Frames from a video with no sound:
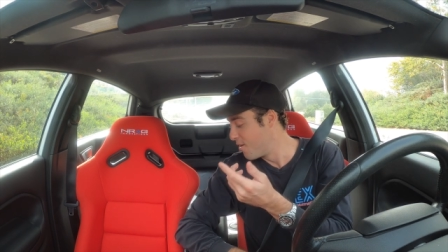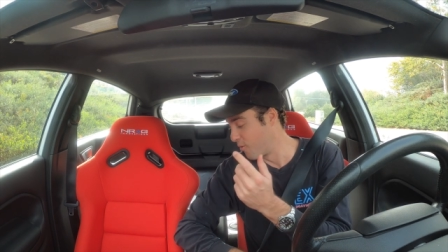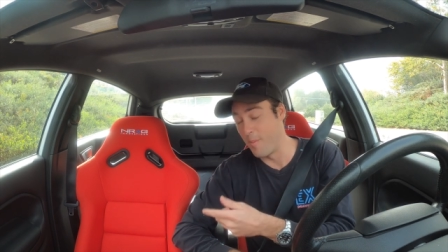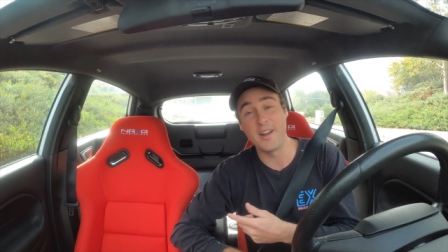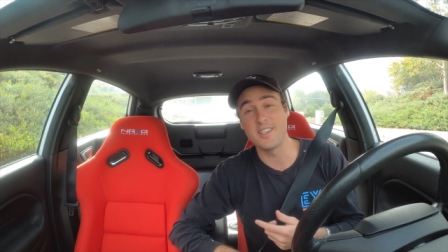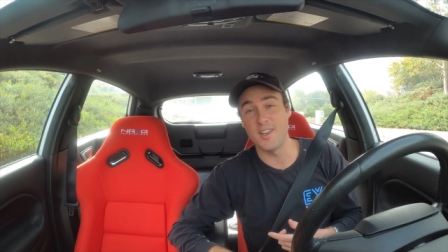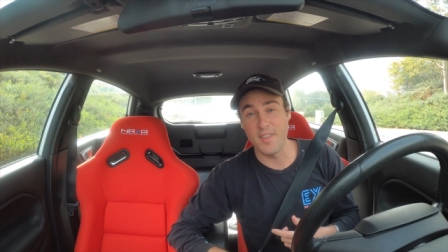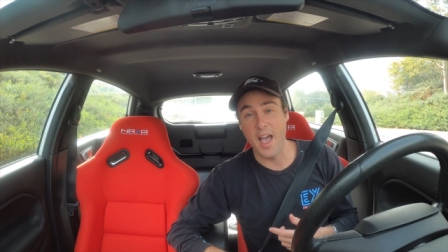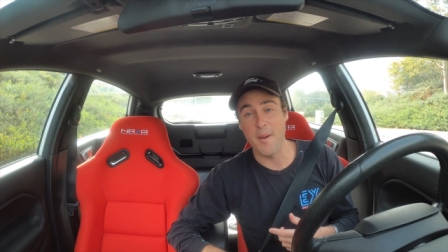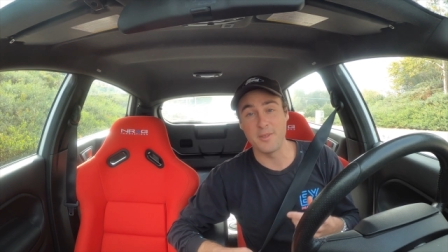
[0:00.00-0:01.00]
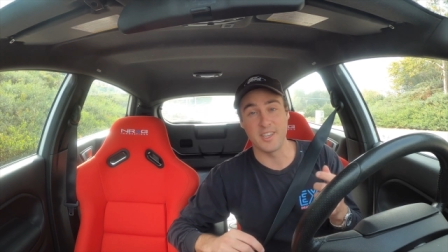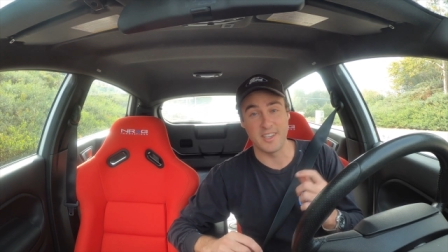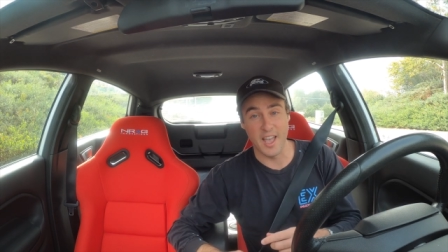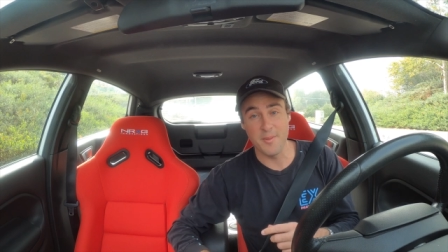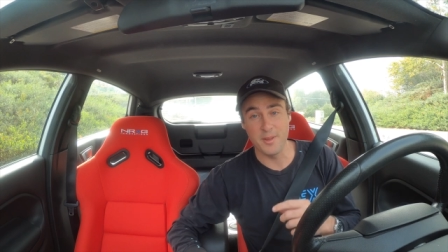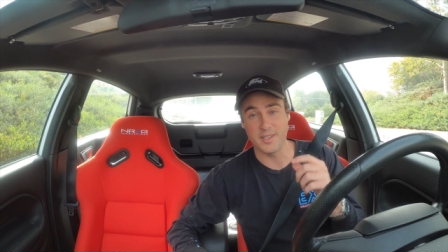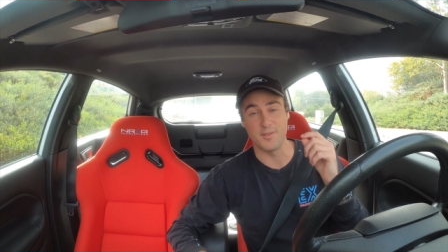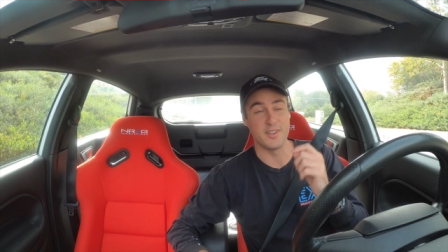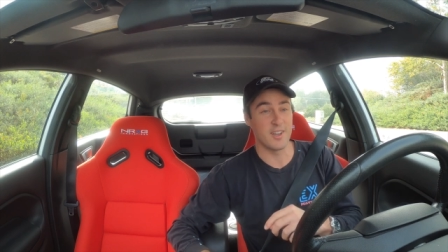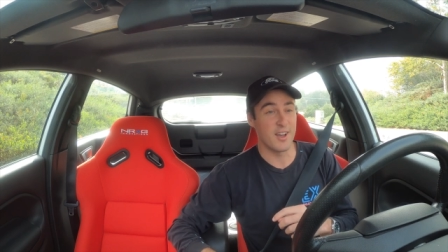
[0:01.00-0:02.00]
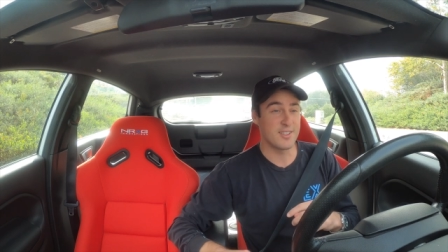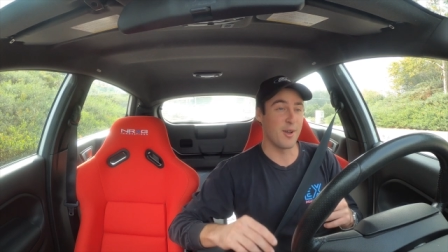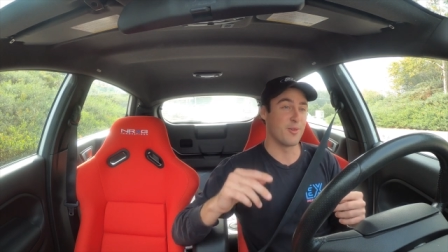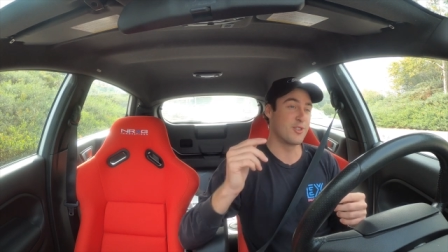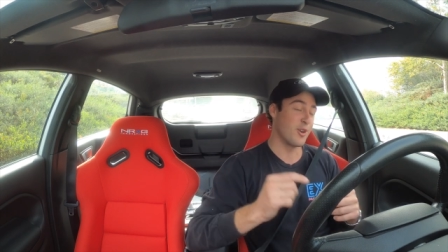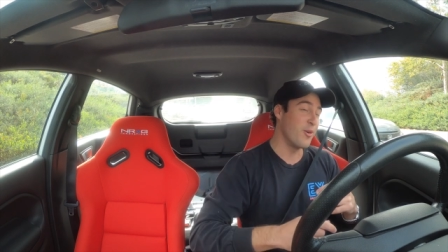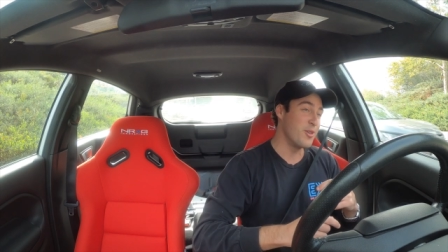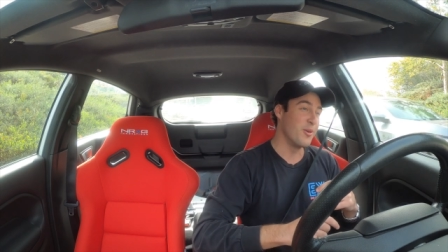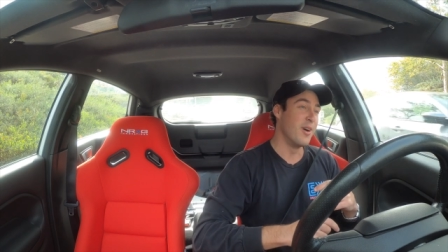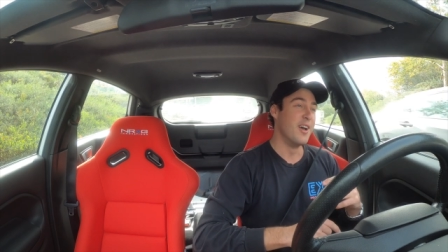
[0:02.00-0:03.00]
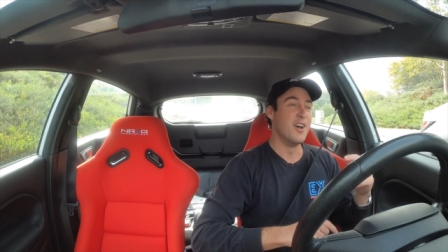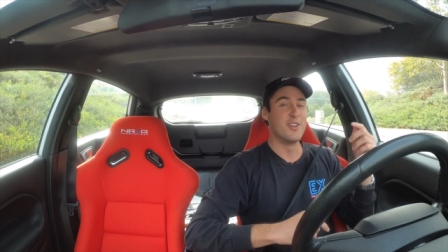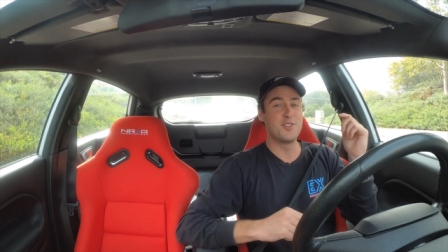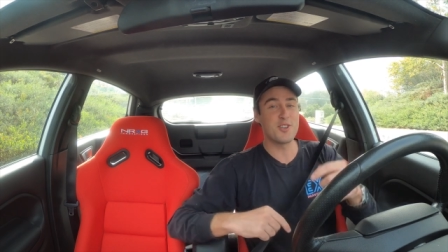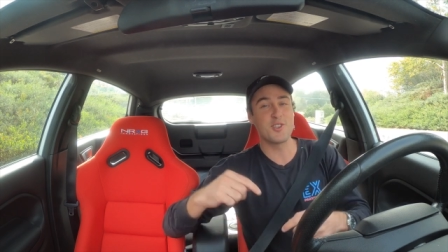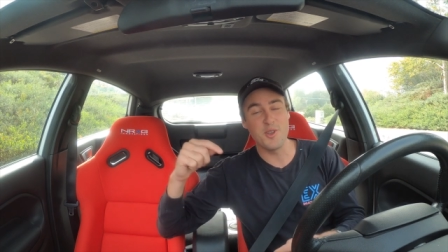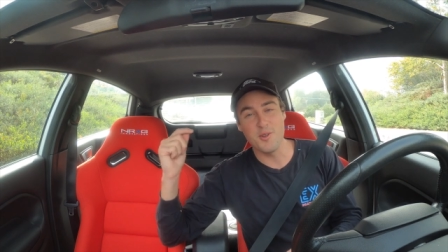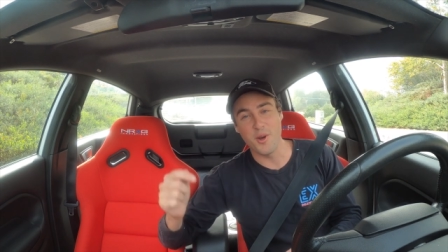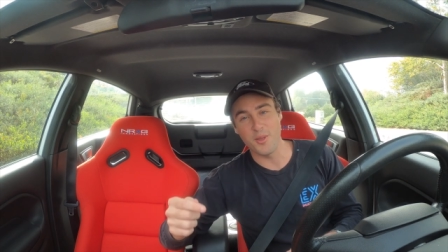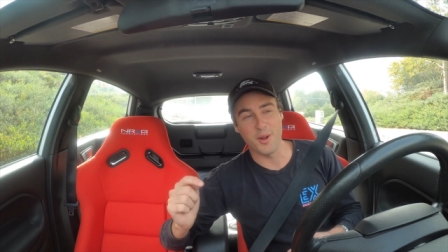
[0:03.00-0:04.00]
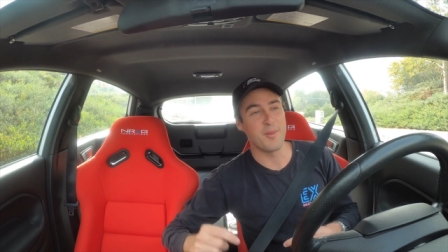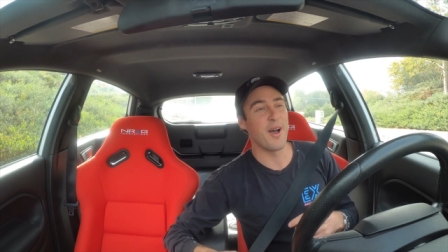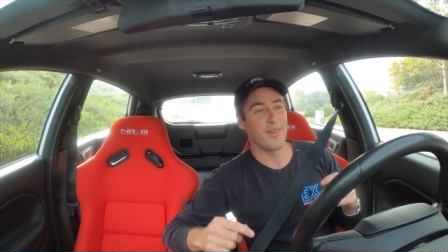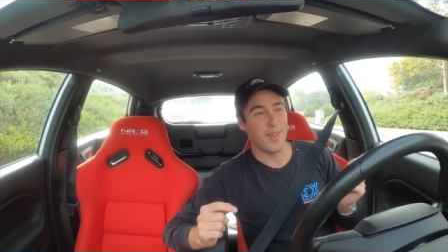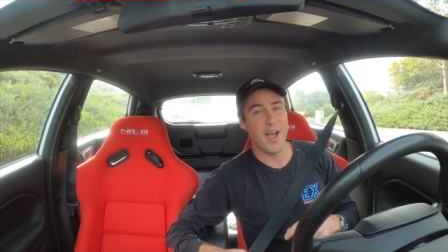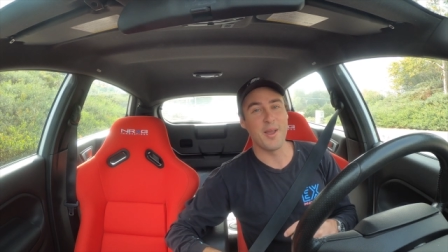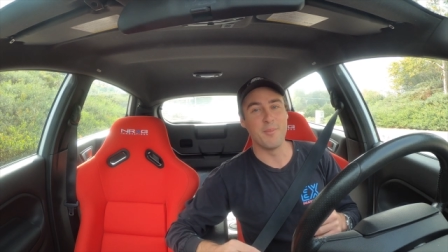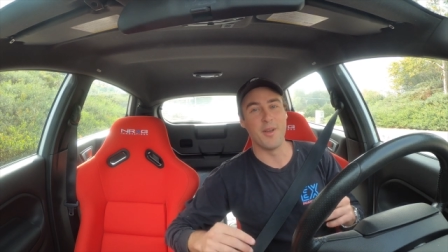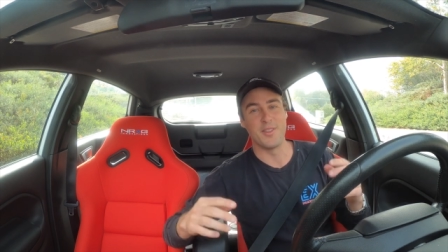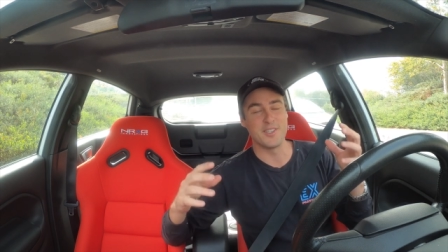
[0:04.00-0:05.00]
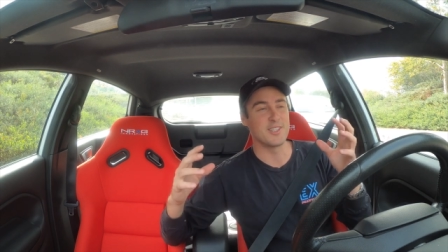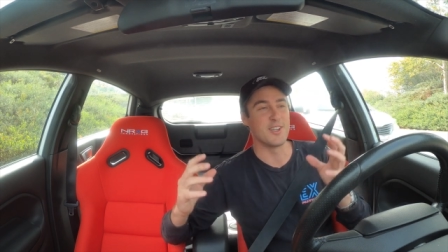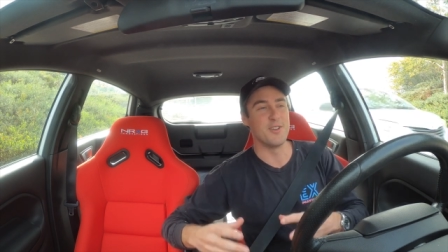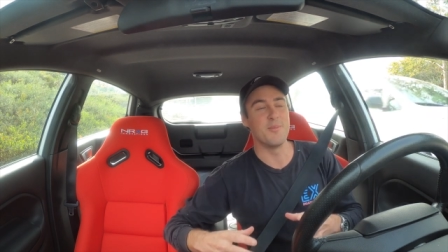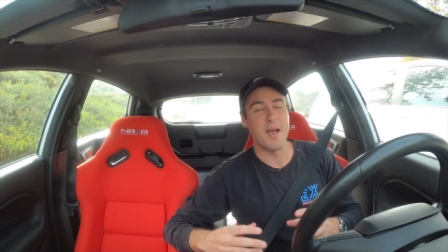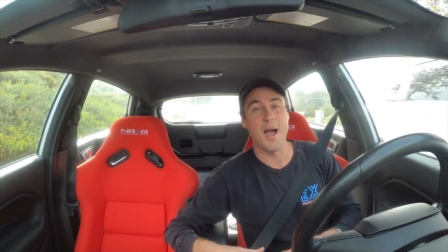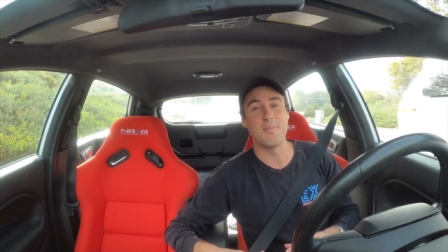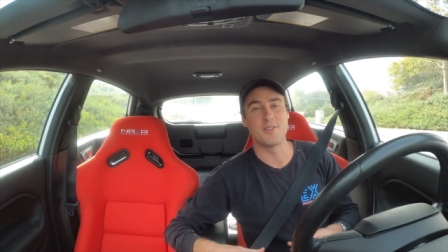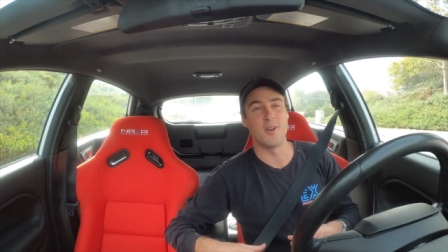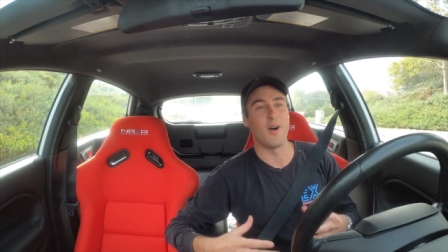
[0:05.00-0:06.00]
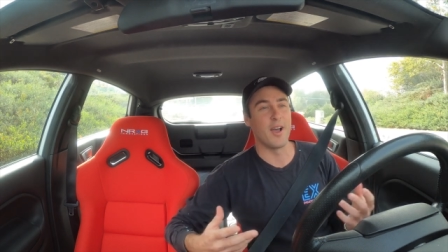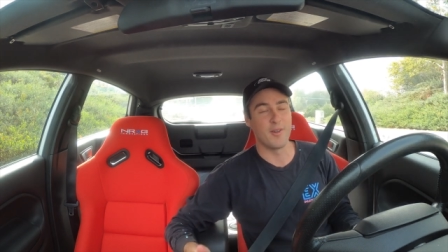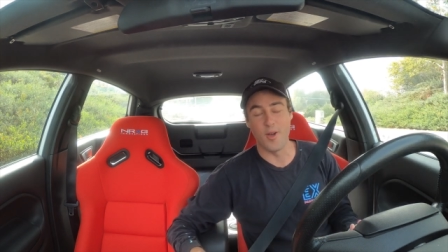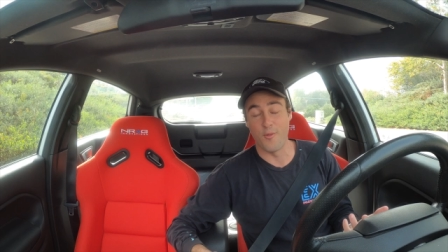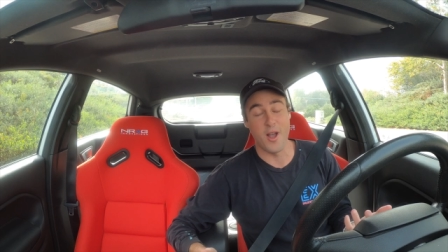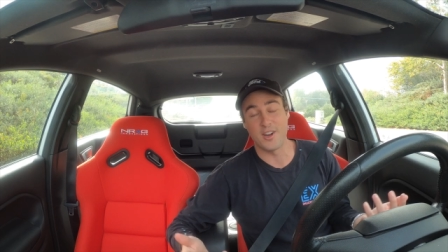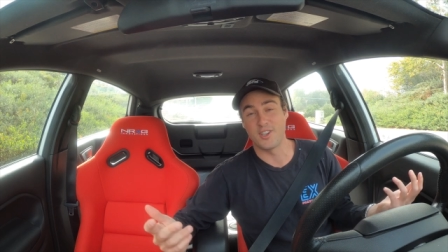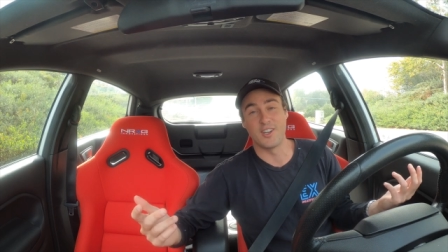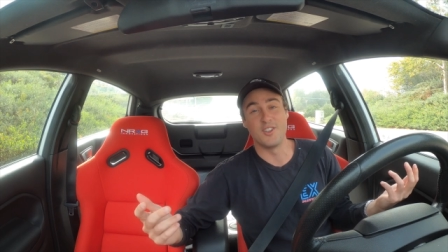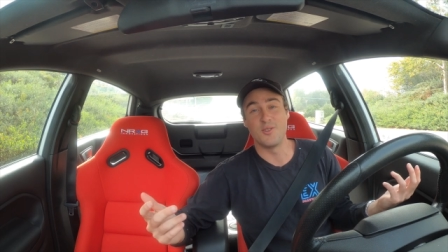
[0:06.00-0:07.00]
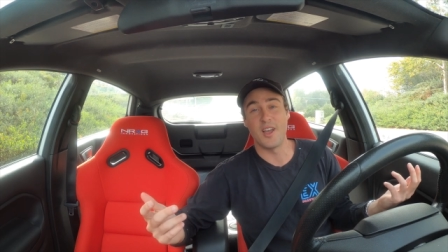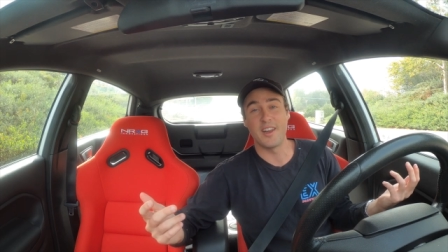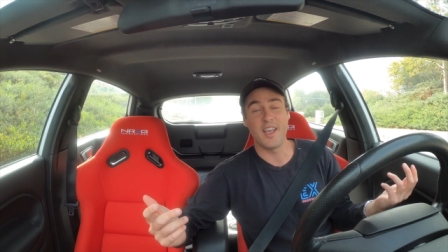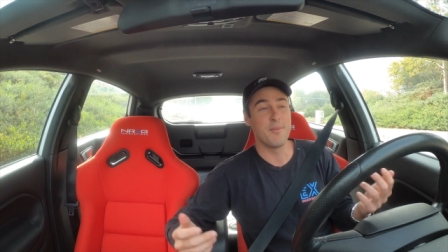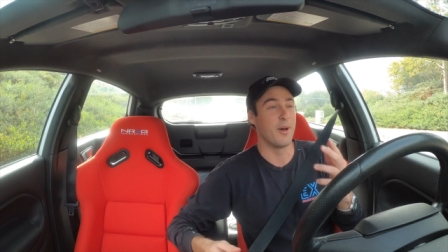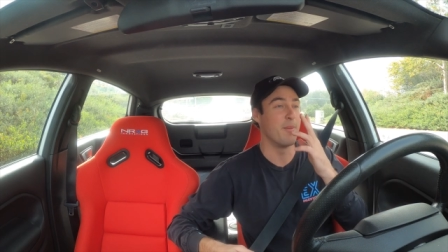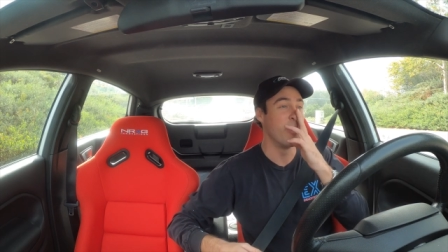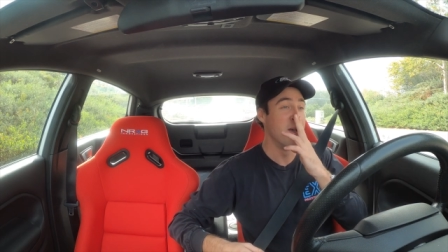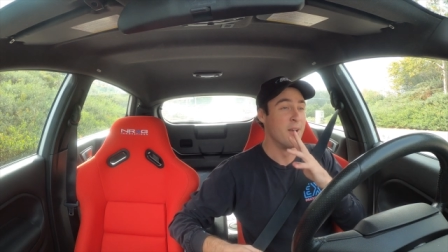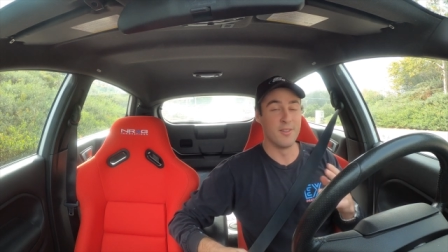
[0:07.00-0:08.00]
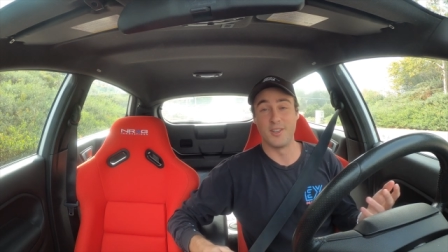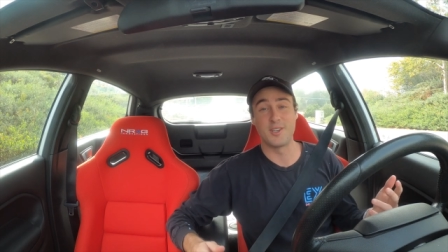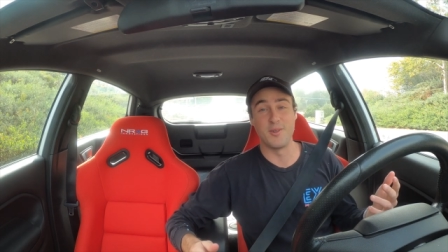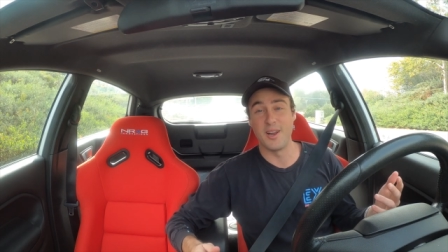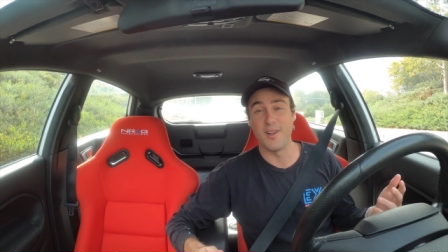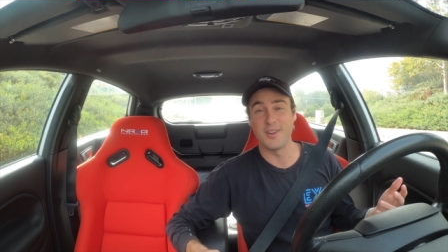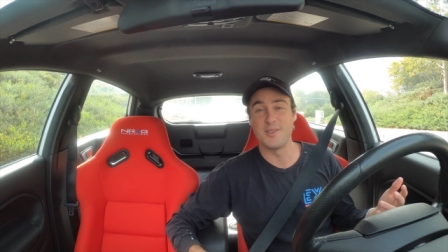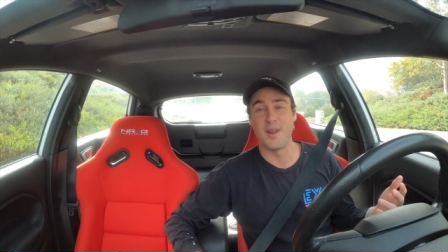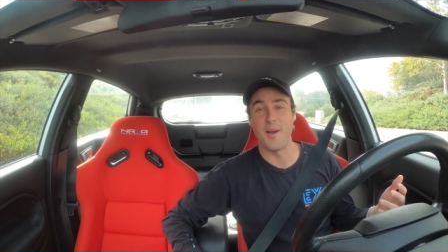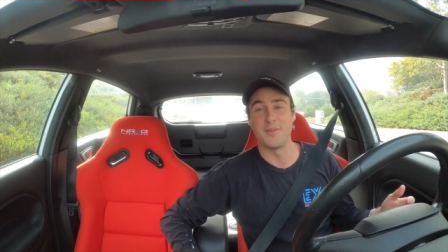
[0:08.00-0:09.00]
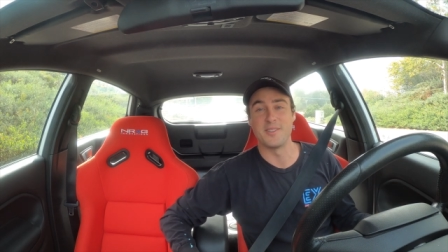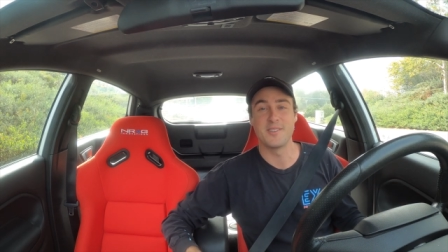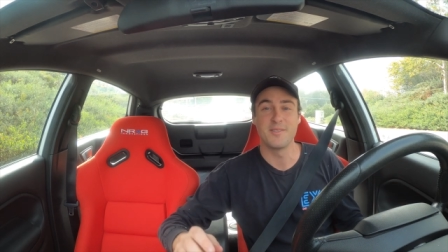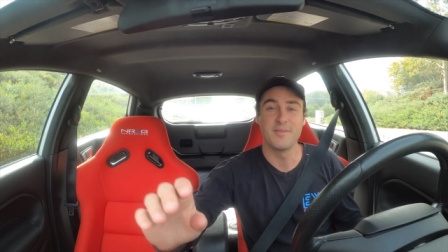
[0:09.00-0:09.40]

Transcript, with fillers: We're about to see if that happens again, because if it does, I will show you, just so you know that I'm not lying, but this is a new map, so I don't know if we're actually gonna do that again, but let's go data log and see what happens.